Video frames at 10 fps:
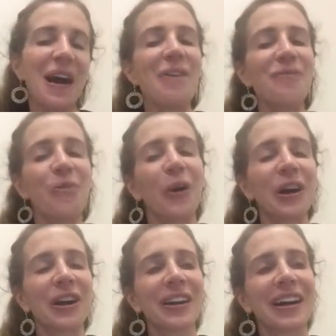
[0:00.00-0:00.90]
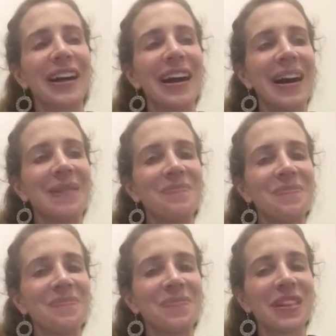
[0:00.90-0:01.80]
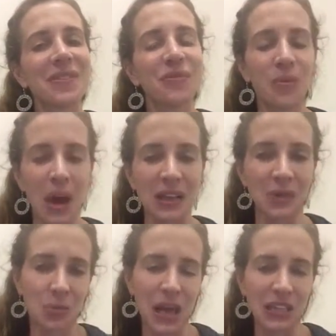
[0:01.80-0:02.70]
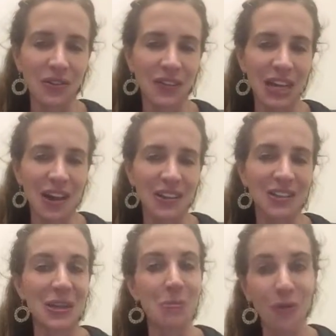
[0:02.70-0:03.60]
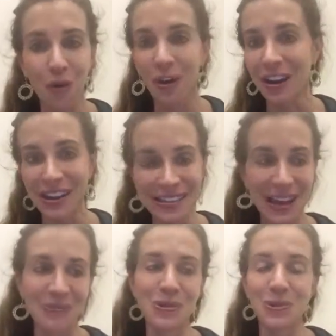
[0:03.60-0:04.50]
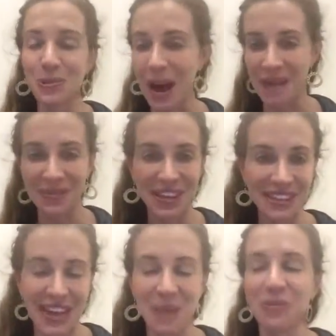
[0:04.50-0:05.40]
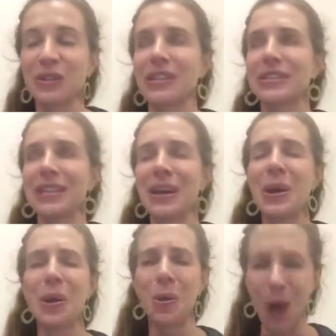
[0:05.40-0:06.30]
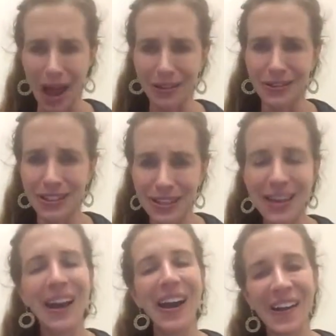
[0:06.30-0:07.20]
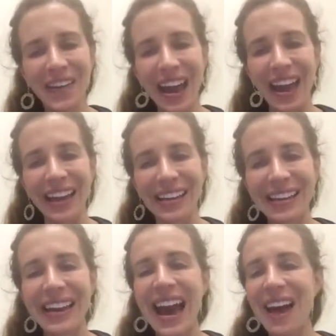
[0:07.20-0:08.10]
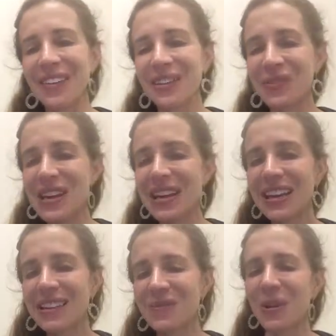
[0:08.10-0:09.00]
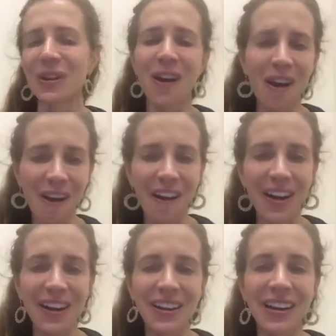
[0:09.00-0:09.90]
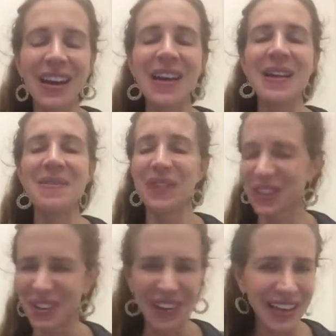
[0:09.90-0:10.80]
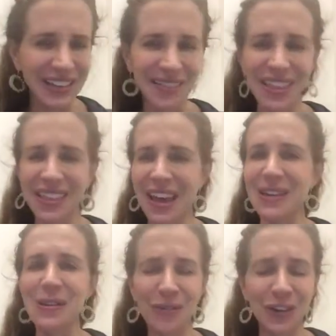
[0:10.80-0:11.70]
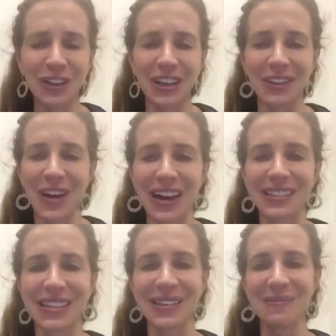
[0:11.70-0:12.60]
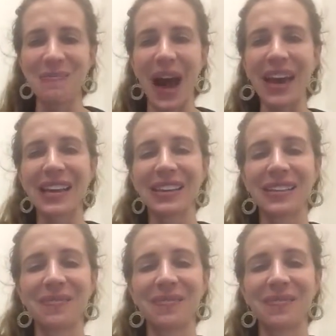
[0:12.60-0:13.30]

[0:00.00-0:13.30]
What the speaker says: of work with positive psychology before it is time to wrap this up, which is wild. Okay, have a good weekend, work hard, create something that you feel good about. Bye.